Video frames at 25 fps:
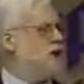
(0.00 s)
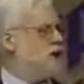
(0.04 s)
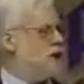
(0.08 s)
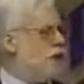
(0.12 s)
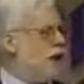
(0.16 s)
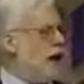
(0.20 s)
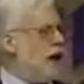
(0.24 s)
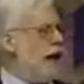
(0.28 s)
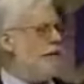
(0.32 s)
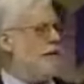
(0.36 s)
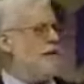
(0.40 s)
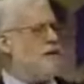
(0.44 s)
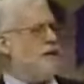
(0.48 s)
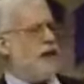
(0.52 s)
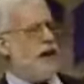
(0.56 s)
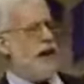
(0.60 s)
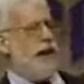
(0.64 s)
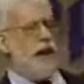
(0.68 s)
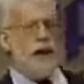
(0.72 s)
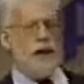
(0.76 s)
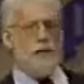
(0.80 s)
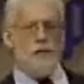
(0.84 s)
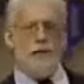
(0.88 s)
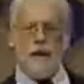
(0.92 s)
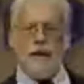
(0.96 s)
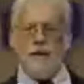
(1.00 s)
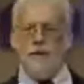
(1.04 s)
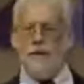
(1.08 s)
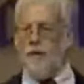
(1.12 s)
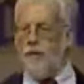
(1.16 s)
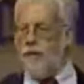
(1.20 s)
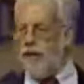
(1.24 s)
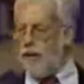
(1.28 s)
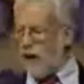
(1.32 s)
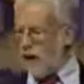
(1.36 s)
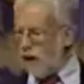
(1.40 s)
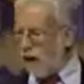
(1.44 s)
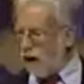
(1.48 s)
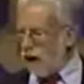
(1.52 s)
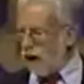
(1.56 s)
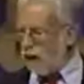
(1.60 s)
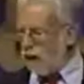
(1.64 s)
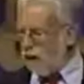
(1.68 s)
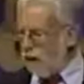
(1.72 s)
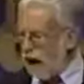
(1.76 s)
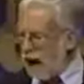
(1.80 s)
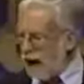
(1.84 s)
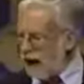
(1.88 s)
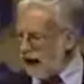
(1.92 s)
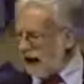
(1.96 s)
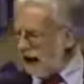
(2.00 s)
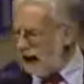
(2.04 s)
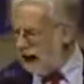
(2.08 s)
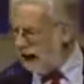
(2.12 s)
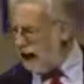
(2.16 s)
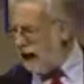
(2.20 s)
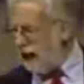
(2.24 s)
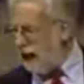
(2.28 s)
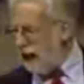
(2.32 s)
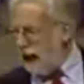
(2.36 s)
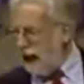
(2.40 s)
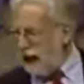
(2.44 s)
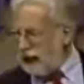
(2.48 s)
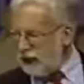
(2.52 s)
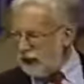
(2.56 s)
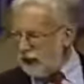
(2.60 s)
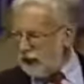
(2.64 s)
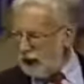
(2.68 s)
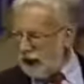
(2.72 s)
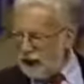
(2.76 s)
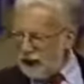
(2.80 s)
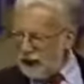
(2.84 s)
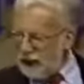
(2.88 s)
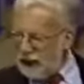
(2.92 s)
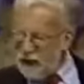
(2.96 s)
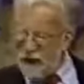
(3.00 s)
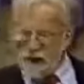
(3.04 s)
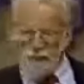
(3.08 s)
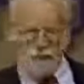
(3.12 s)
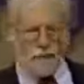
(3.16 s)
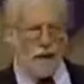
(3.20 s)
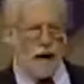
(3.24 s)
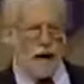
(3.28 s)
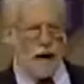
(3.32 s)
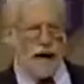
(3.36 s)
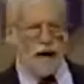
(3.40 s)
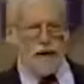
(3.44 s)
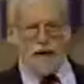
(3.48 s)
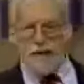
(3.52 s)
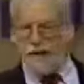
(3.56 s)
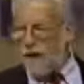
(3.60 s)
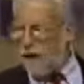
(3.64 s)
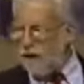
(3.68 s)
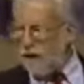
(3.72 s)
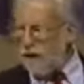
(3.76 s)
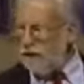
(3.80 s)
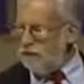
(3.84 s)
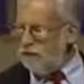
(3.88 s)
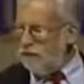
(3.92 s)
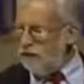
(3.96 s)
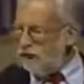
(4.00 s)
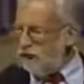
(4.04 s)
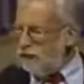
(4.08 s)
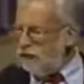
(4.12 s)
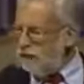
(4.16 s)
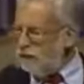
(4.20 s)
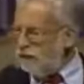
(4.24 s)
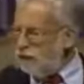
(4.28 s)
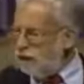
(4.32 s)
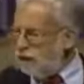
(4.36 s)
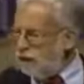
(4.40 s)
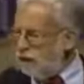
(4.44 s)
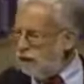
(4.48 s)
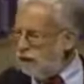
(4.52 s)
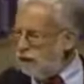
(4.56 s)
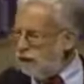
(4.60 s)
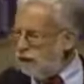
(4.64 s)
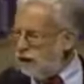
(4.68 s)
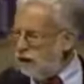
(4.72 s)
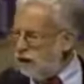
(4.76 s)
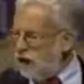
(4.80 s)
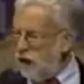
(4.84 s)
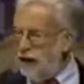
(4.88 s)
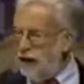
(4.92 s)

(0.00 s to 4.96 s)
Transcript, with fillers: Soon after that, I went through the York Rite. I tried this branch first because people were